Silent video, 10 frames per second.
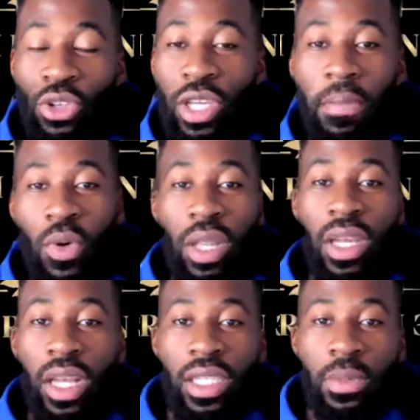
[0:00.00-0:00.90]
You can be one of
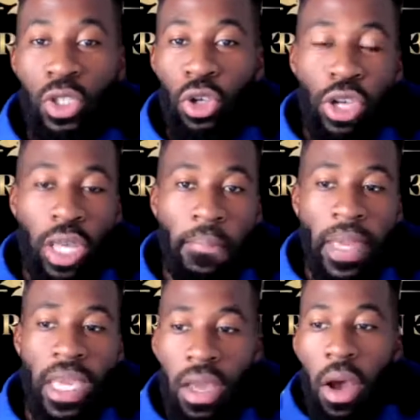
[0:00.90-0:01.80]
the customers, or you can
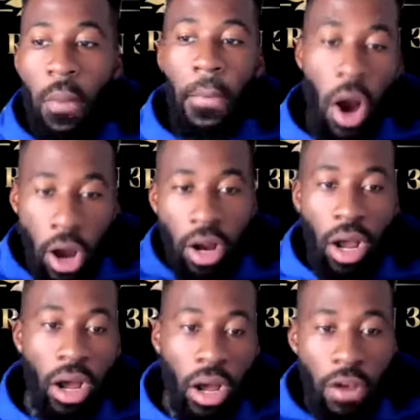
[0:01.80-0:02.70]
be part
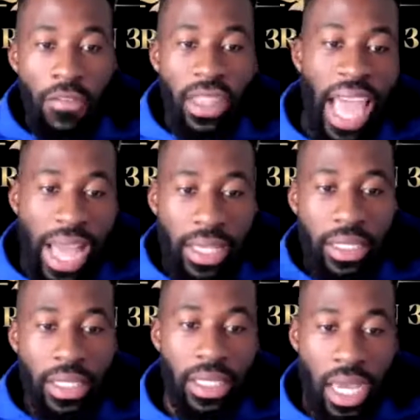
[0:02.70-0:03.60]
of that
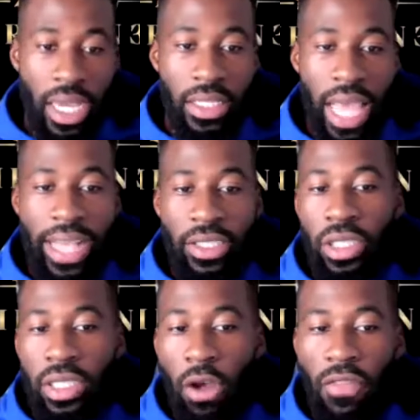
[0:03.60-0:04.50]
success. Ask
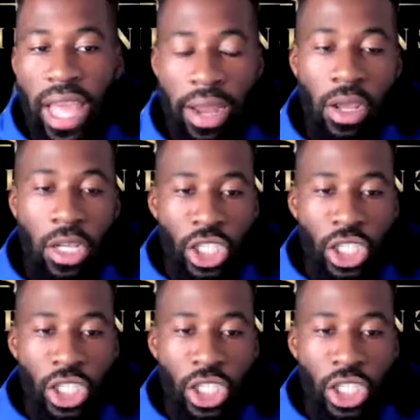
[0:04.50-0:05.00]
yourself that.